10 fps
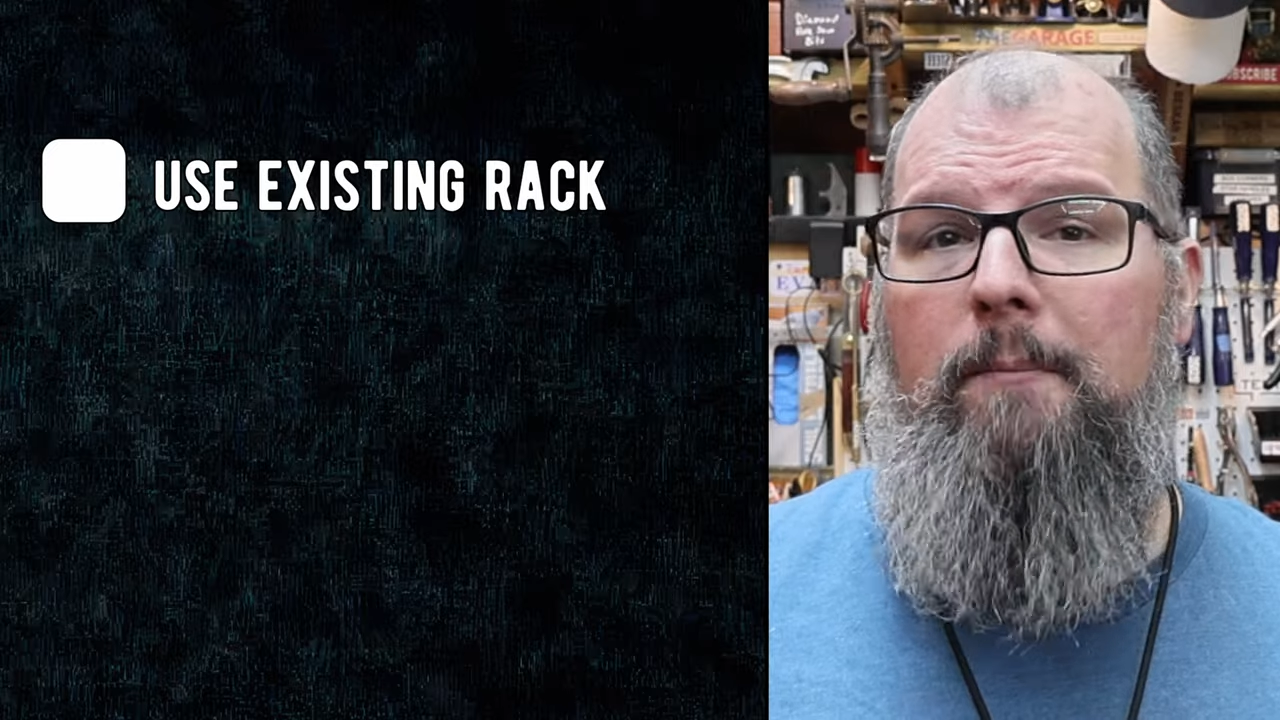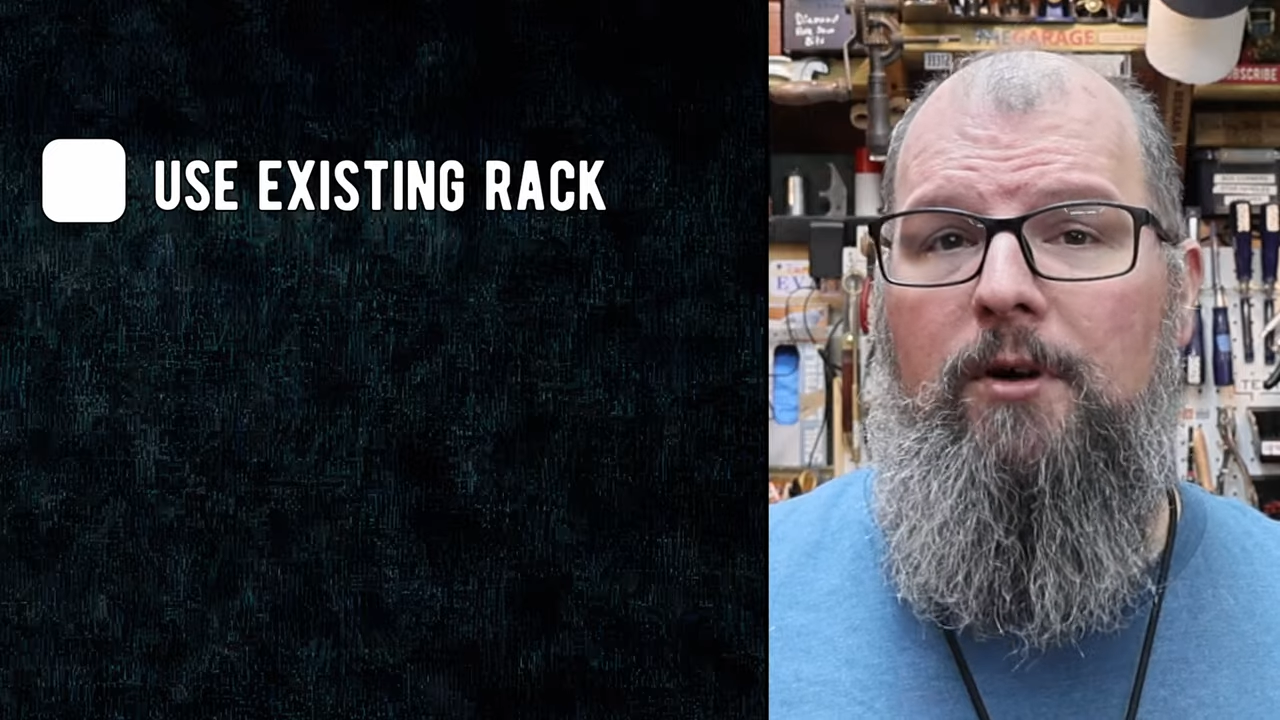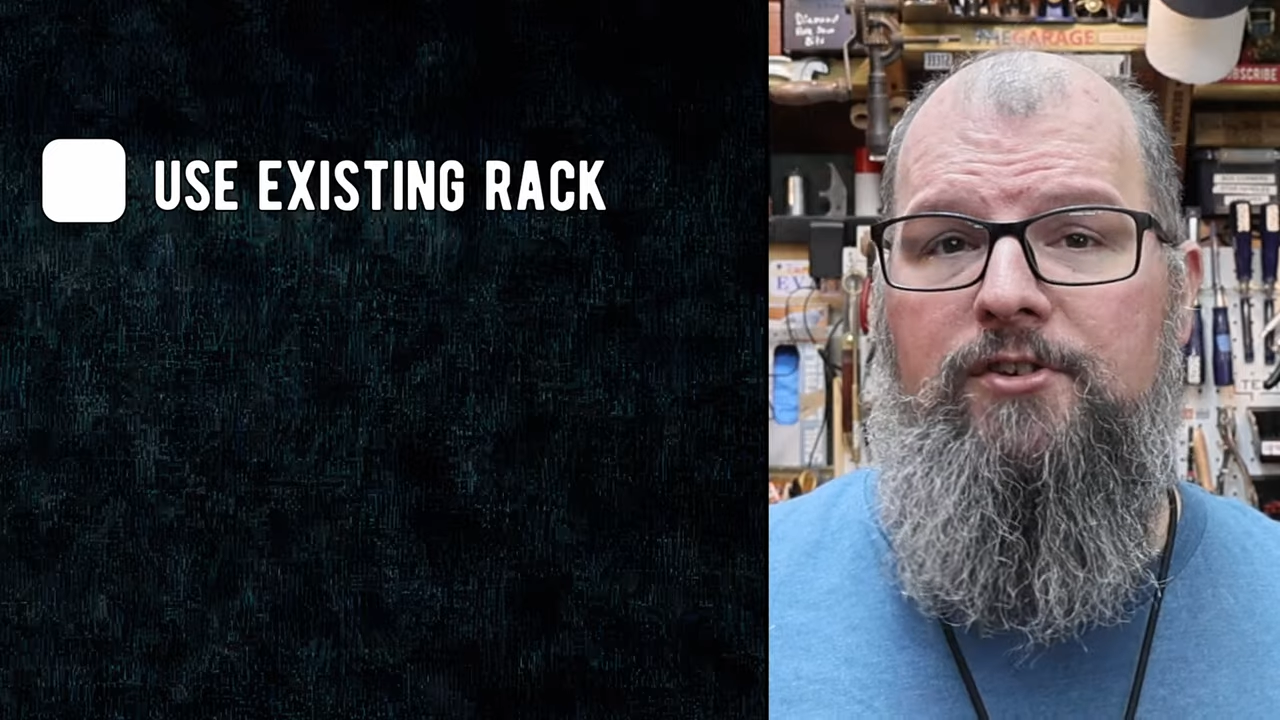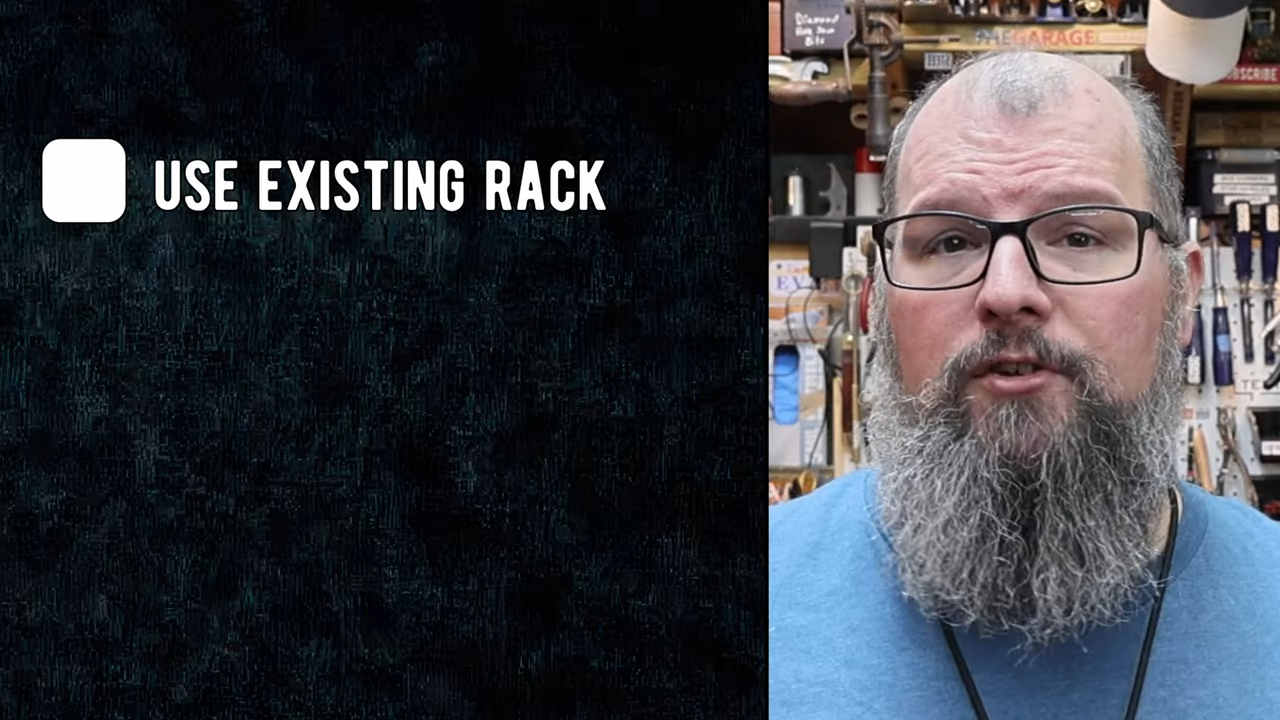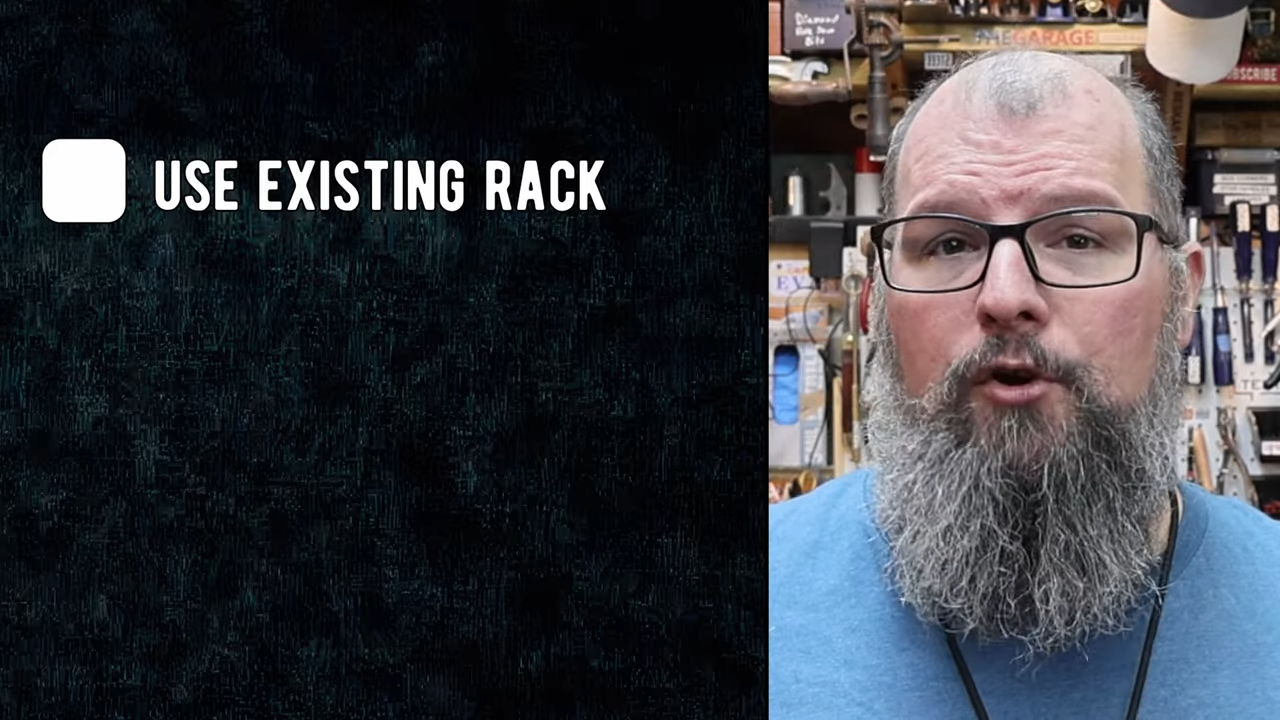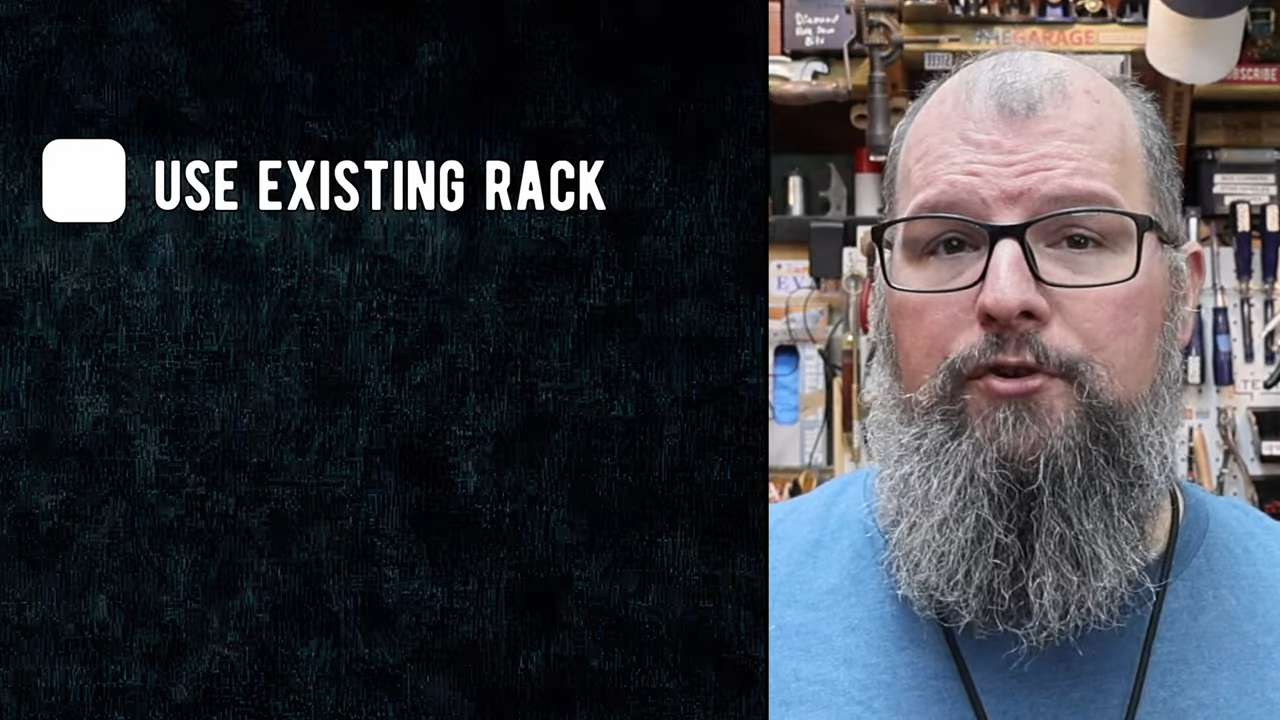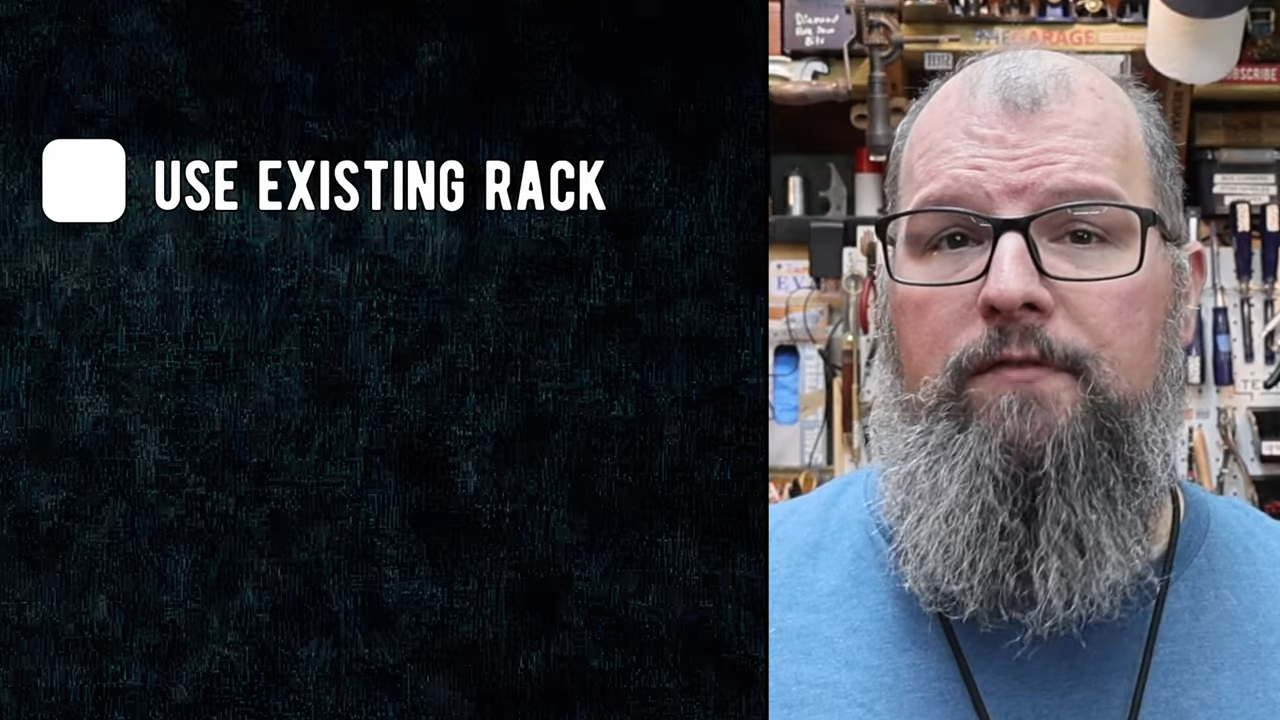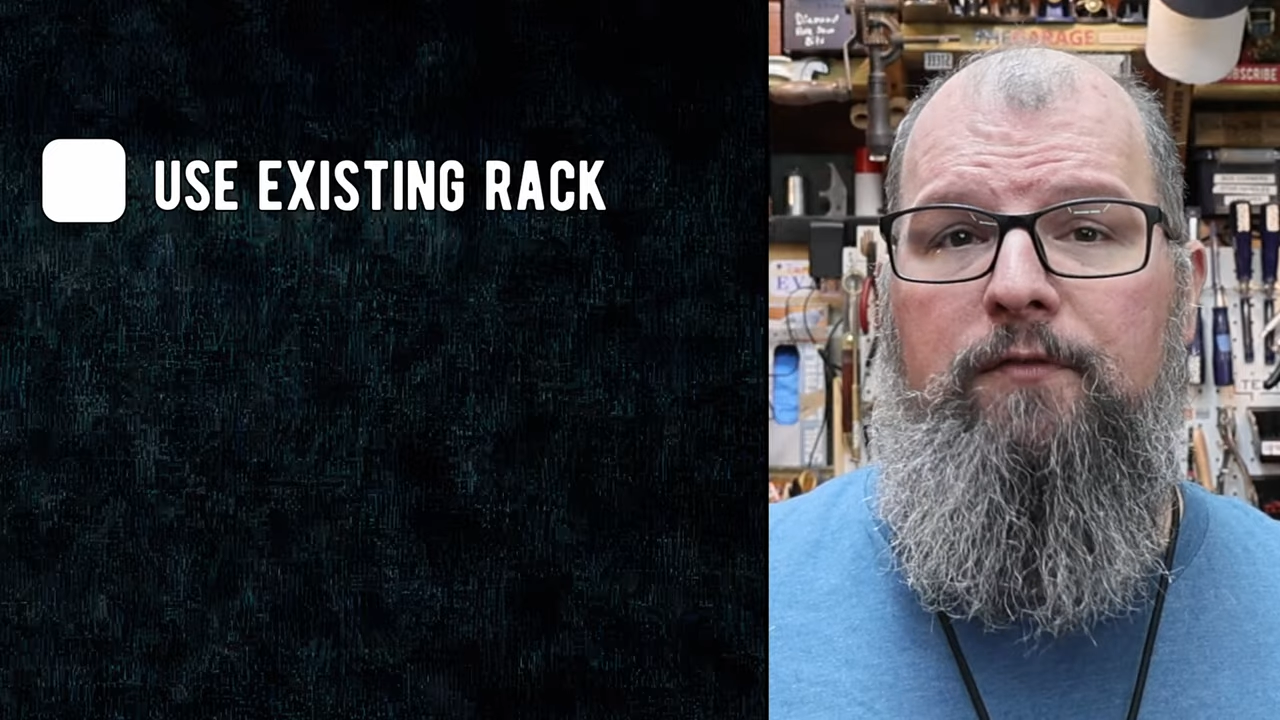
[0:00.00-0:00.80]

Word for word: much larger